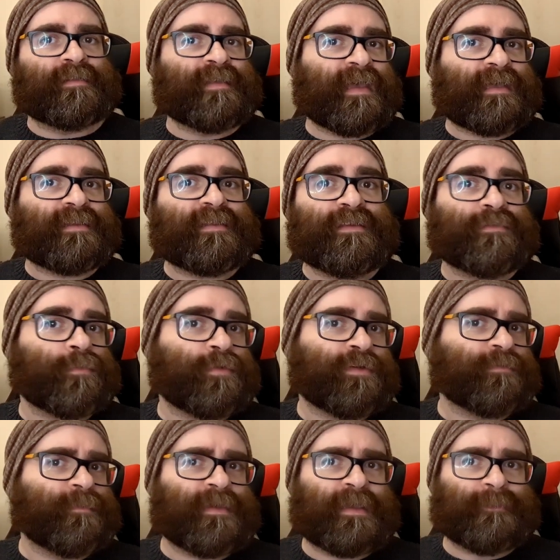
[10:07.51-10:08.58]
Dan is one
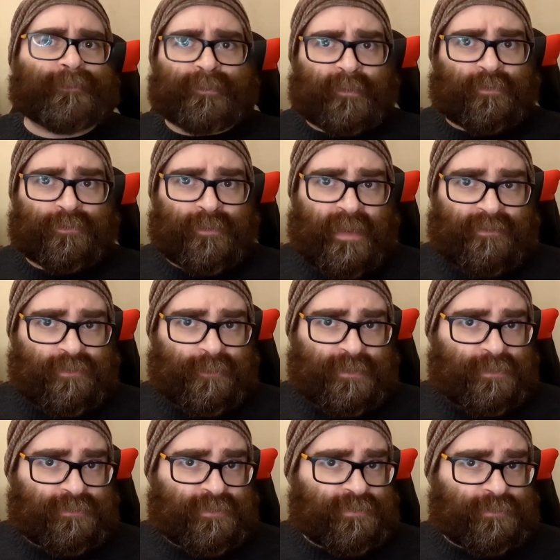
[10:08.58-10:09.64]
of my favourite
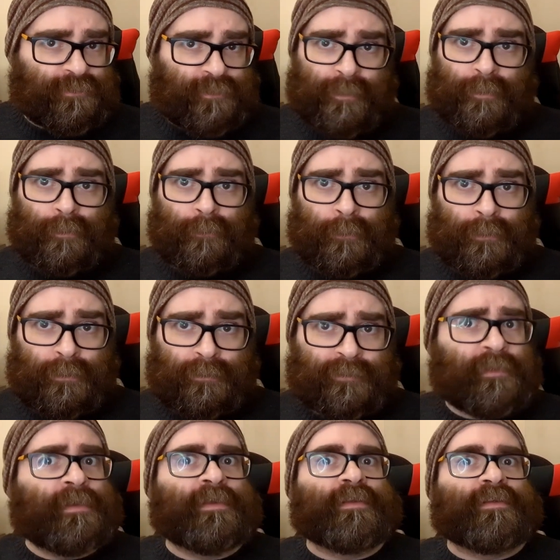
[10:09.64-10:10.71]
musicians in the
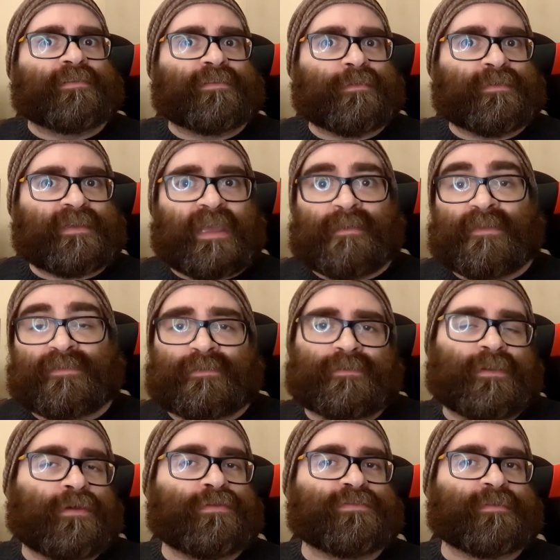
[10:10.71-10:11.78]
world, so it came as
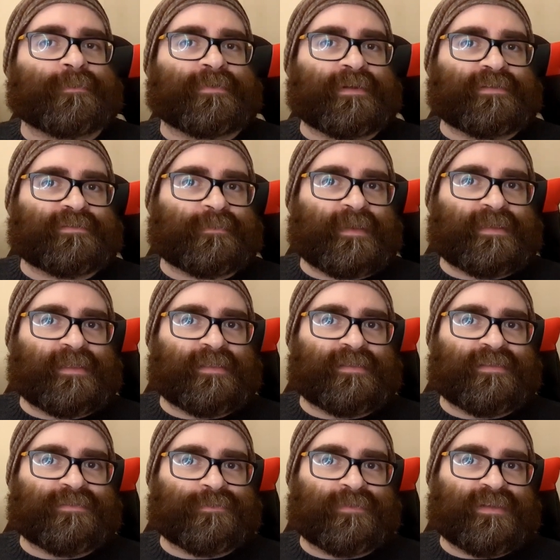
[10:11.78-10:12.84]
no surprise to me that
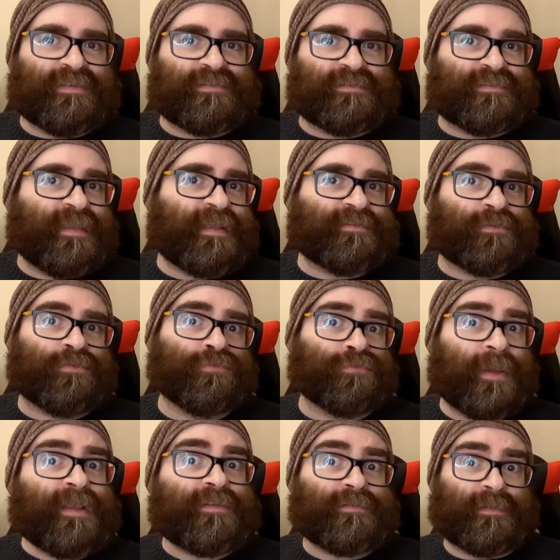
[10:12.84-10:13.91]
this release ticked a
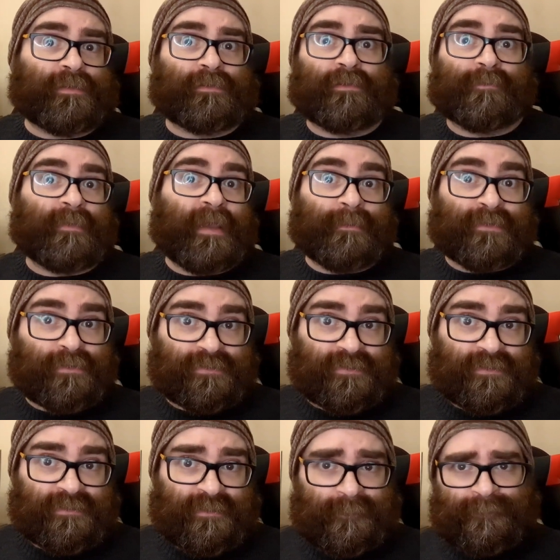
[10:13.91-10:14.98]
great deal of my
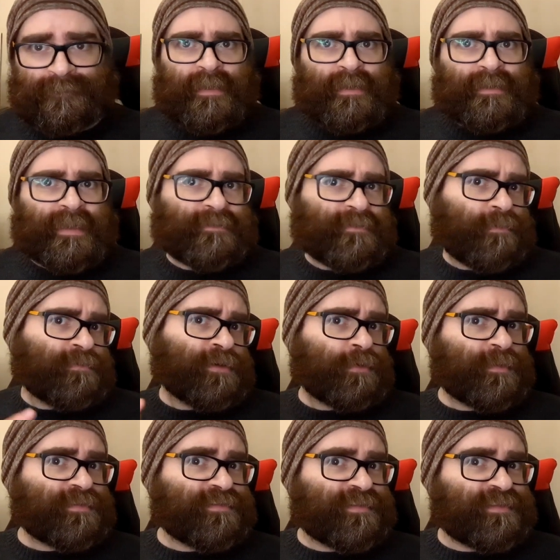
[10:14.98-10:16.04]
boxes. Now don't
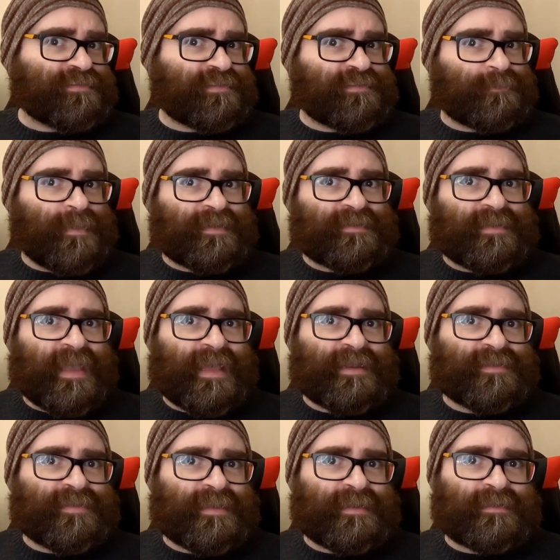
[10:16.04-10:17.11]
go into this expecting
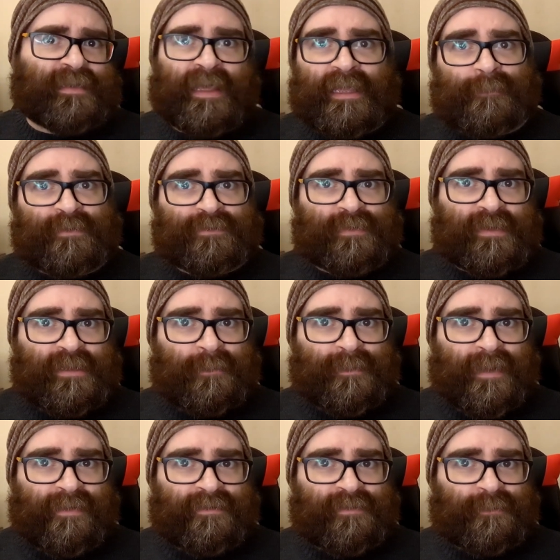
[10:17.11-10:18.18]
anything like Between the
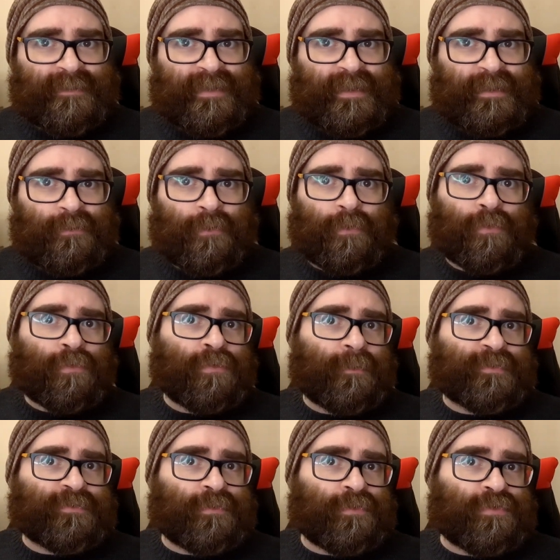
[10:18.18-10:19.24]
Buried and Me,
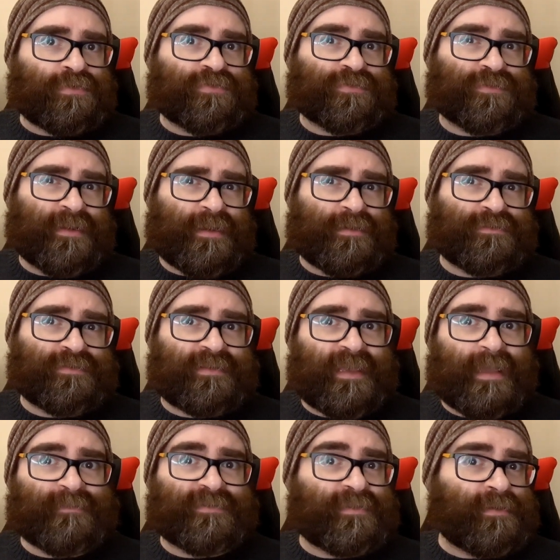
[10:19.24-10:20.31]
Orbs or
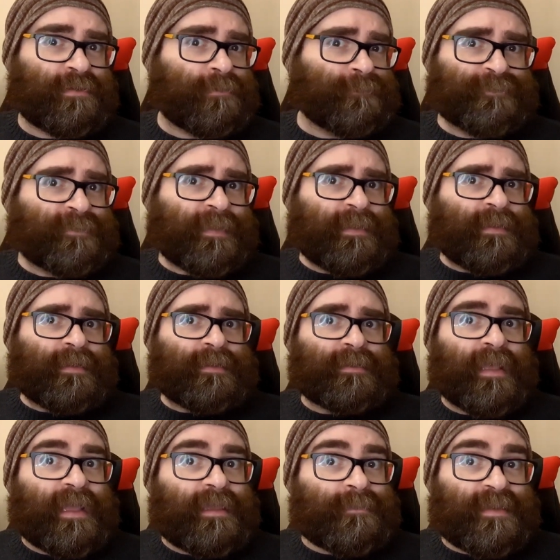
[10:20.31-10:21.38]
Trioscapes though.
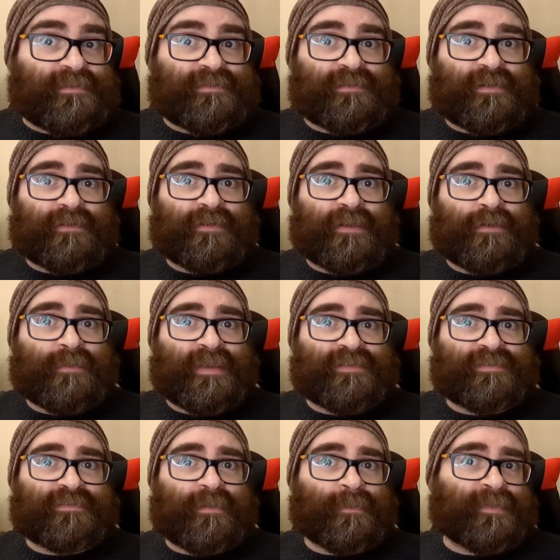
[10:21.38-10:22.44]
Nightmare Scenario
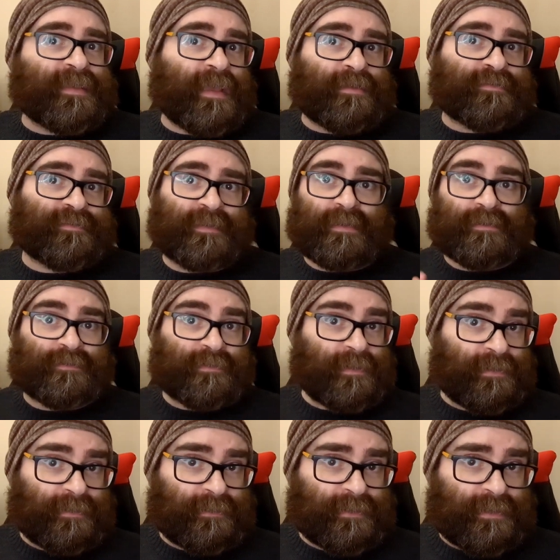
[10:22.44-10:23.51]
is something else
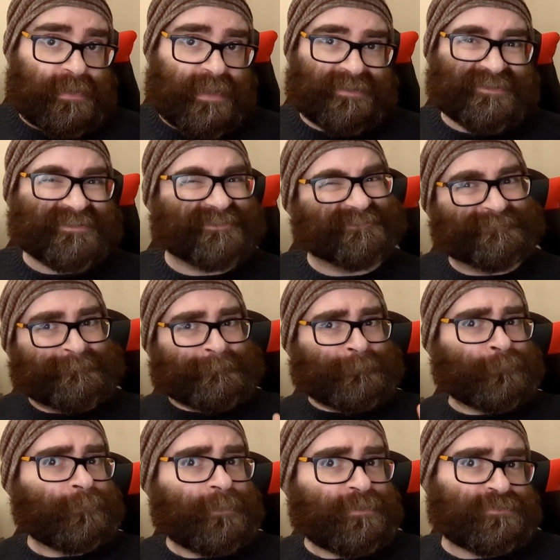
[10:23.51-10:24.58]
entirely and
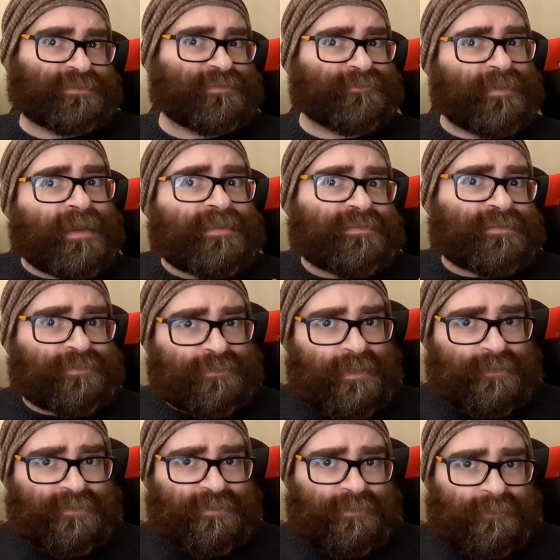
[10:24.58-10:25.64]
almost defies
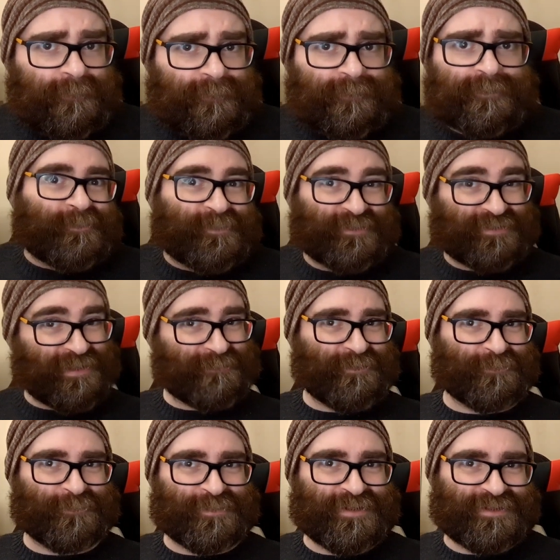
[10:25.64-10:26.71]
description. But I'm
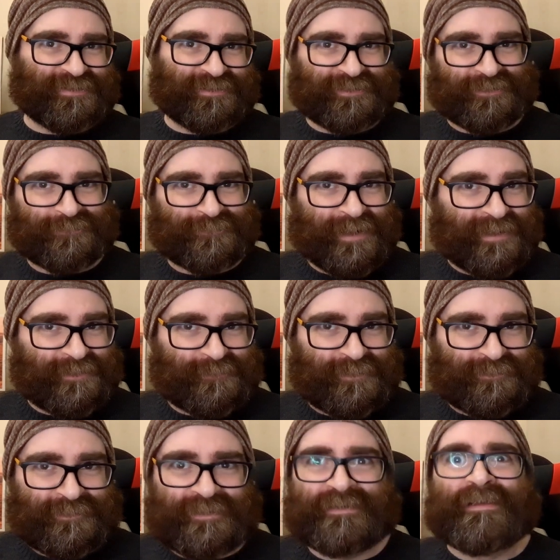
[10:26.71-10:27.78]
a wordy little
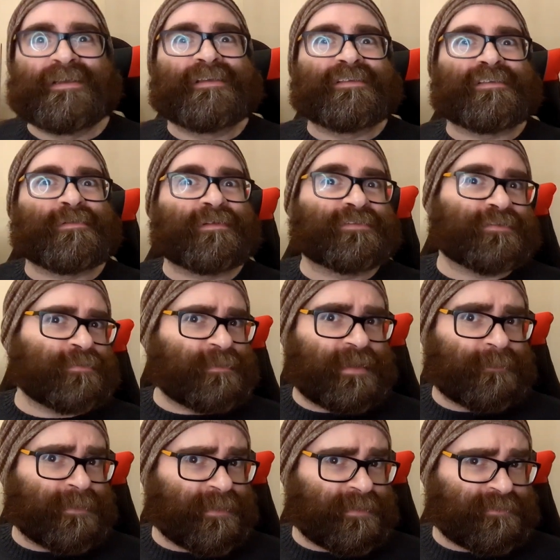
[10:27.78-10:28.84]
ragamuffin, so I'll do
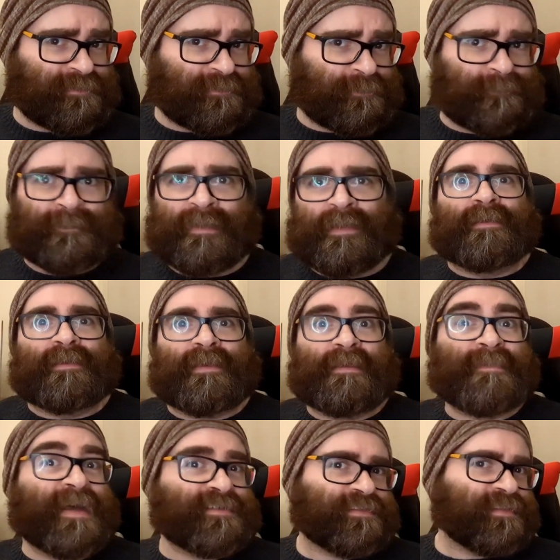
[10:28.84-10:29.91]
my best.
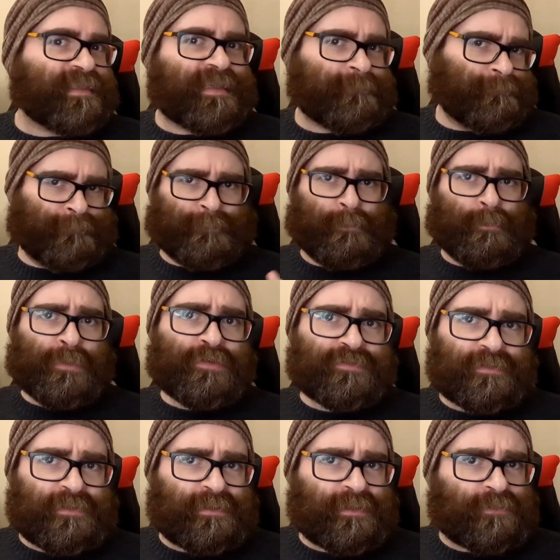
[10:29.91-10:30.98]
Imagine the
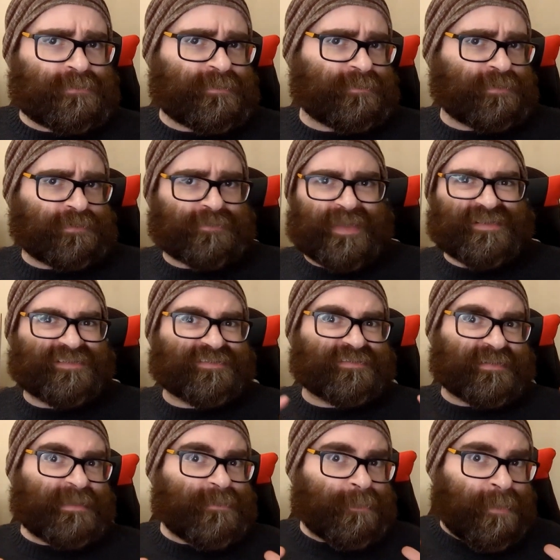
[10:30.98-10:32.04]
musical equivalent of a
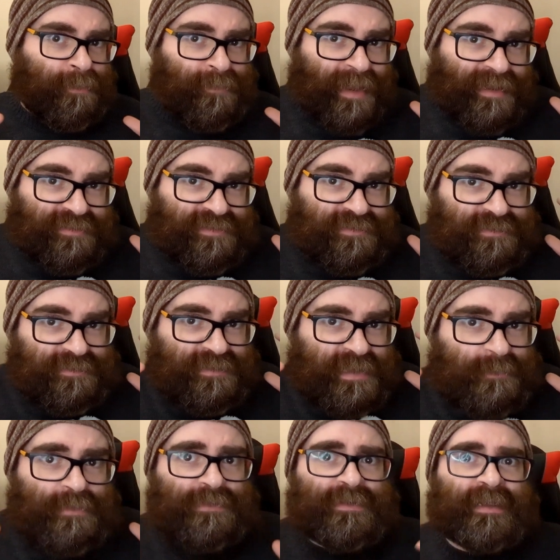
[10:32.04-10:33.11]
sleep paralysis
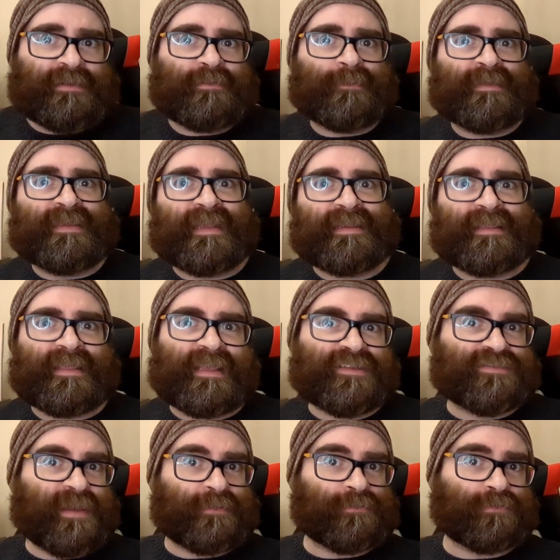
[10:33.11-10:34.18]
demon and you'll be getting the
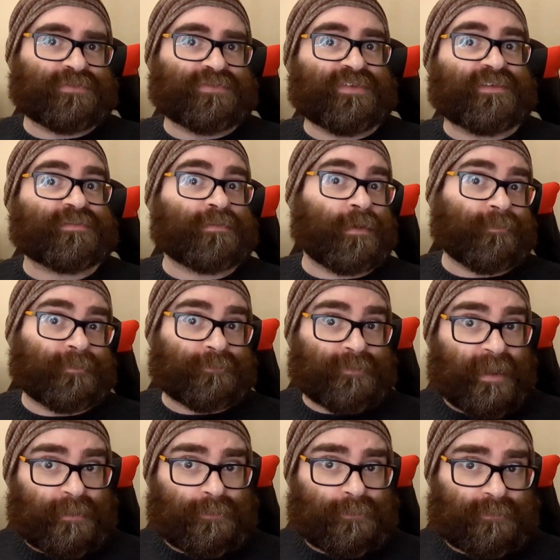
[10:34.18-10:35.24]
general gist of the
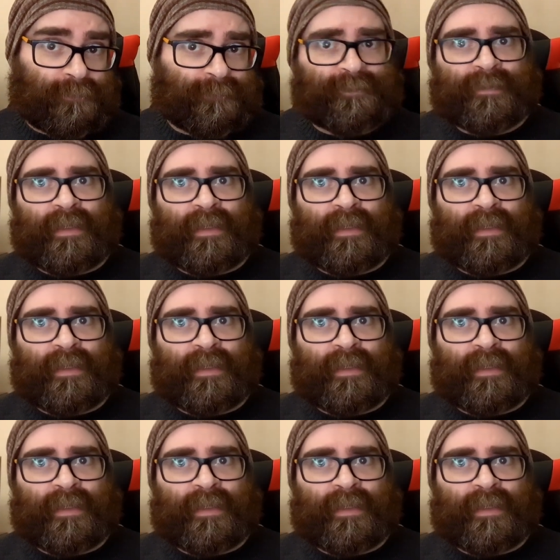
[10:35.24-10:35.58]
record.